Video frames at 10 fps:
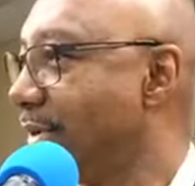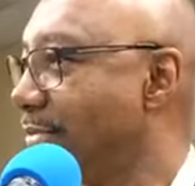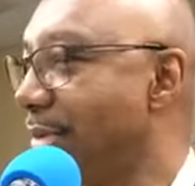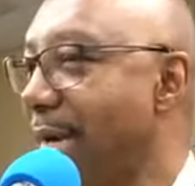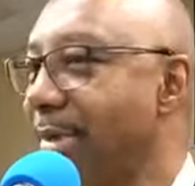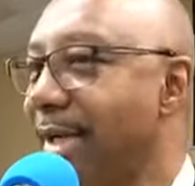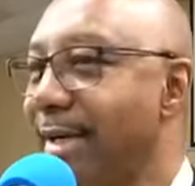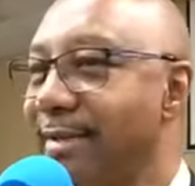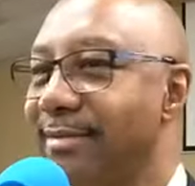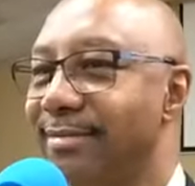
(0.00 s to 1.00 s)
Probably
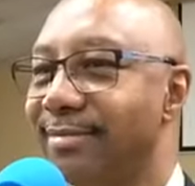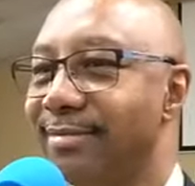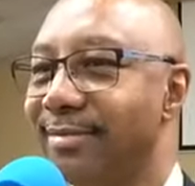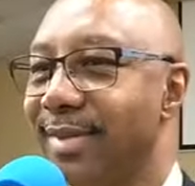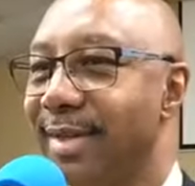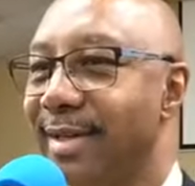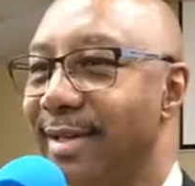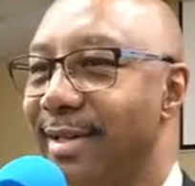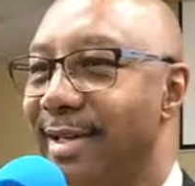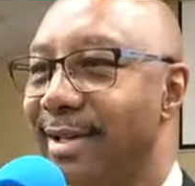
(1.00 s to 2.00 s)
not.
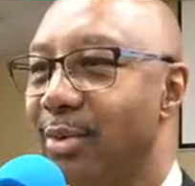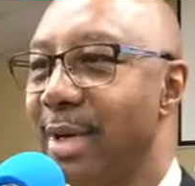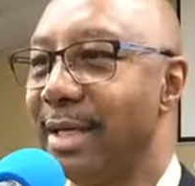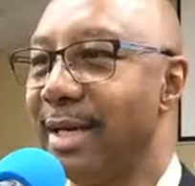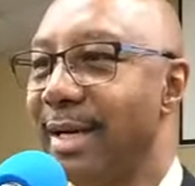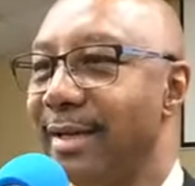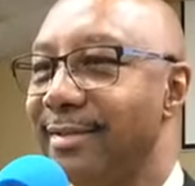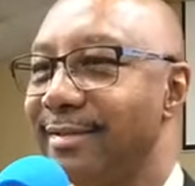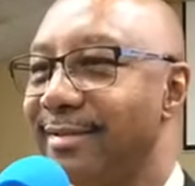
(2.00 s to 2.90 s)
Why not?